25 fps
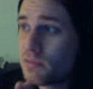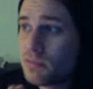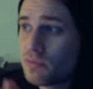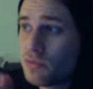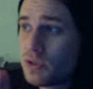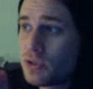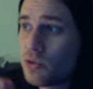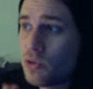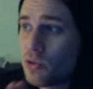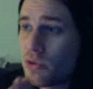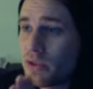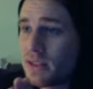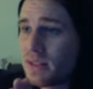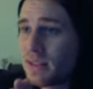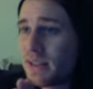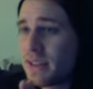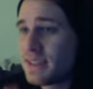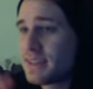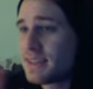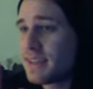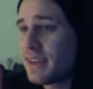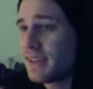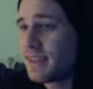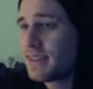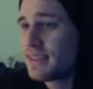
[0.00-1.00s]
recording
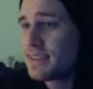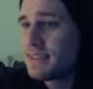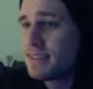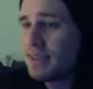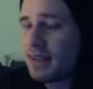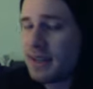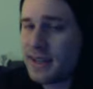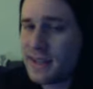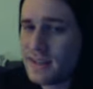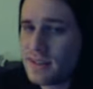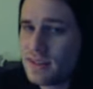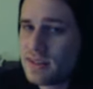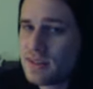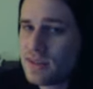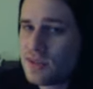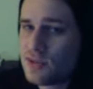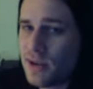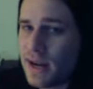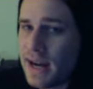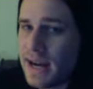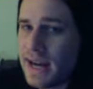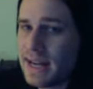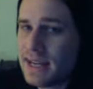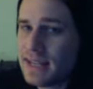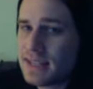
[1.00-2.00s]
like 10-second
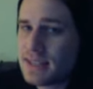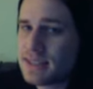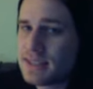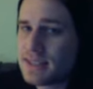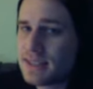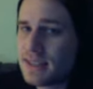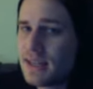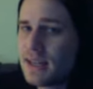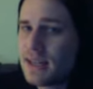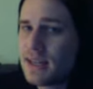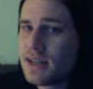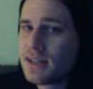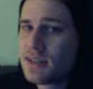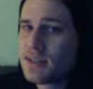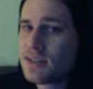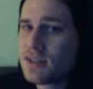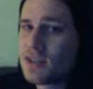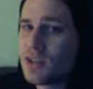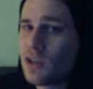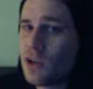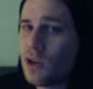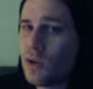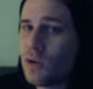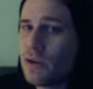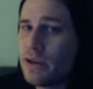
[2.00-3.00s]
tracks.
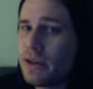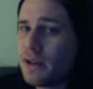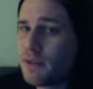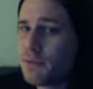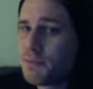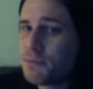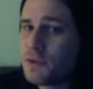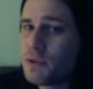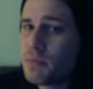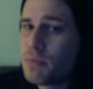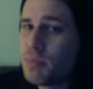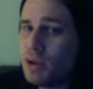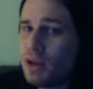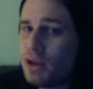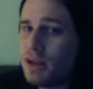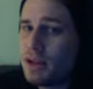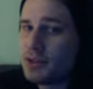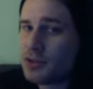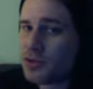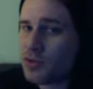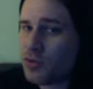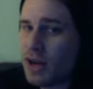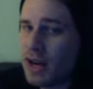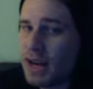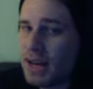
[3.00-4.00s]
So if the
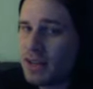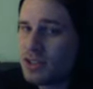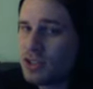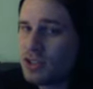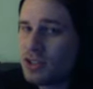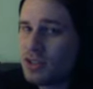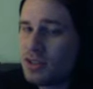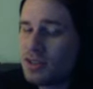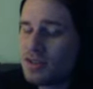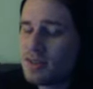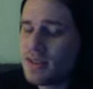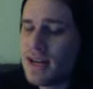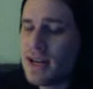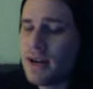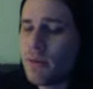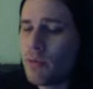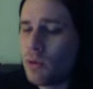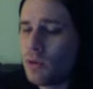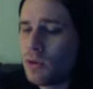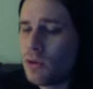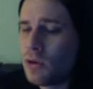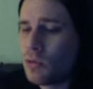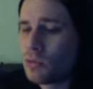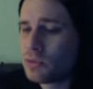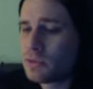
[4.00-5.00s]
pod crashes, I
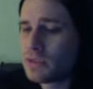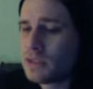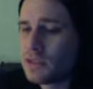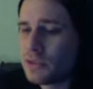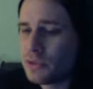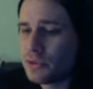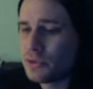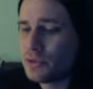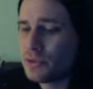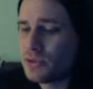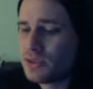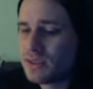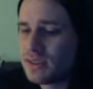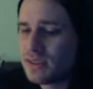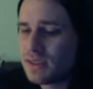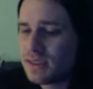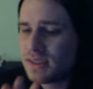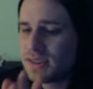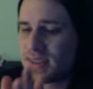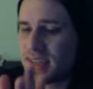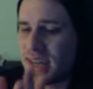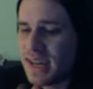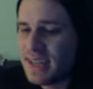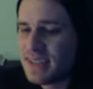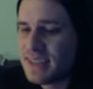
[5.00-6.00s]
will only lose
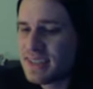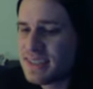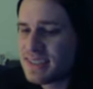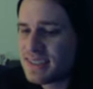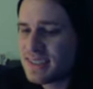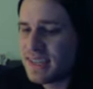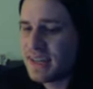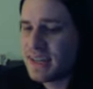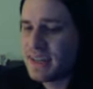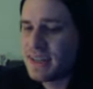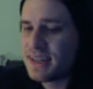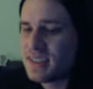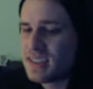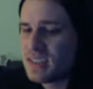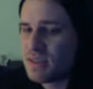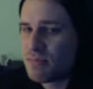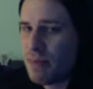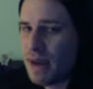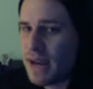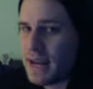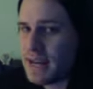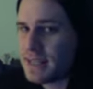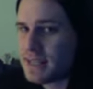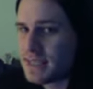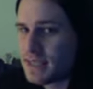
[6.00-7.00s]
10 seconds
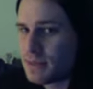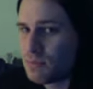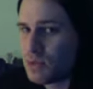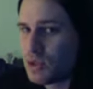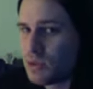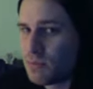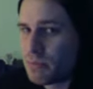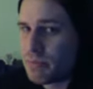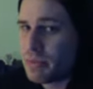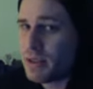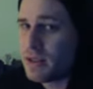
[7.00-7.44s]
maximum